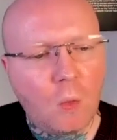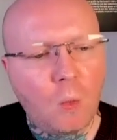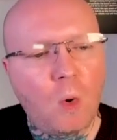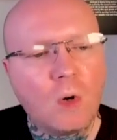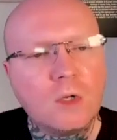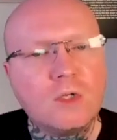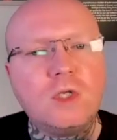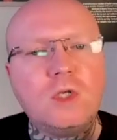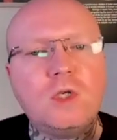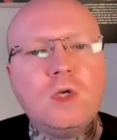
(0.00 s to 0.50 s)

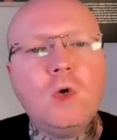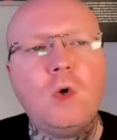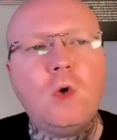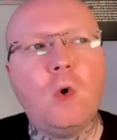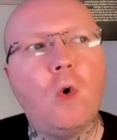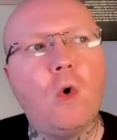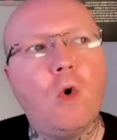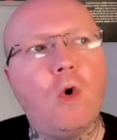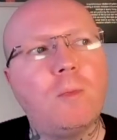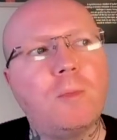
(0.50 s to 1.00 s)
what do you
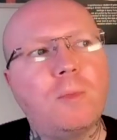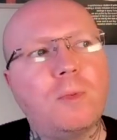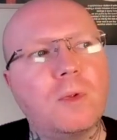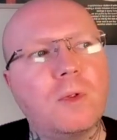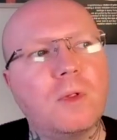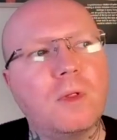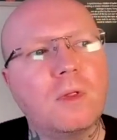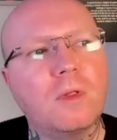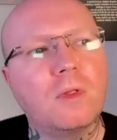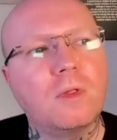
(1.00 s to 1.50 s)
hope
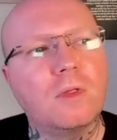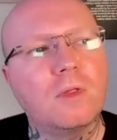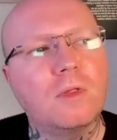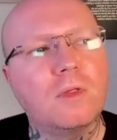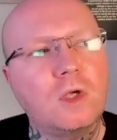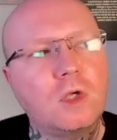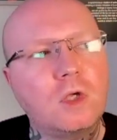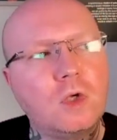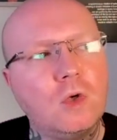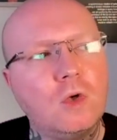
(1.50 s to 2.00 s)

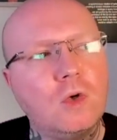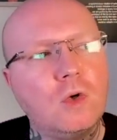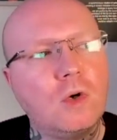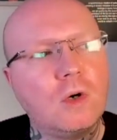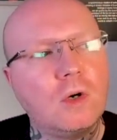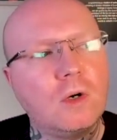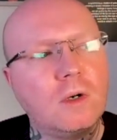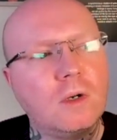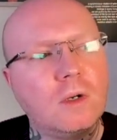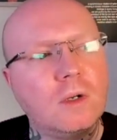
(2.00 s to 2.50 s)
that
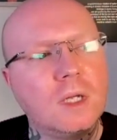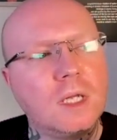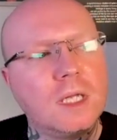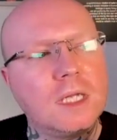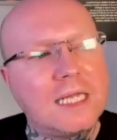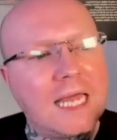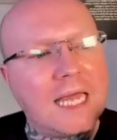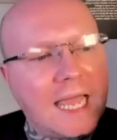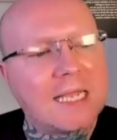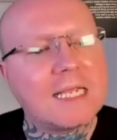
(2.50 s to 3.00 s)
your
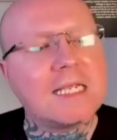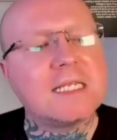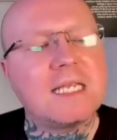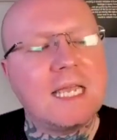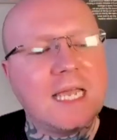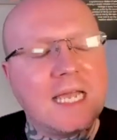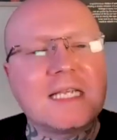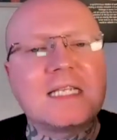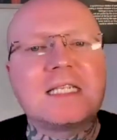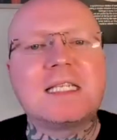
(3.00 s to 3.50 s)

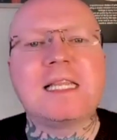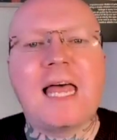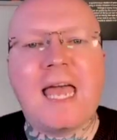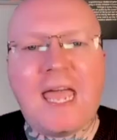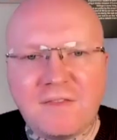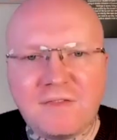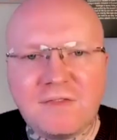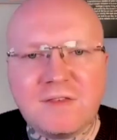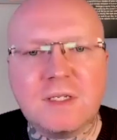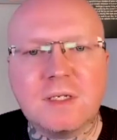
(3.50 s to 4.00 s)
legacy has
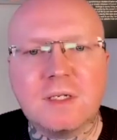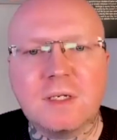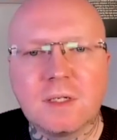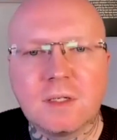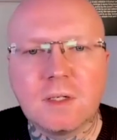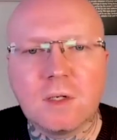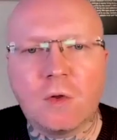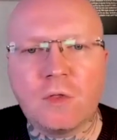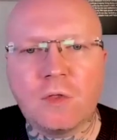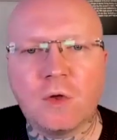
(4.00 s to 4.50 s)
left
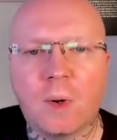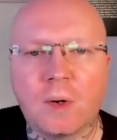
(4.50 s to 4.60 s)
on the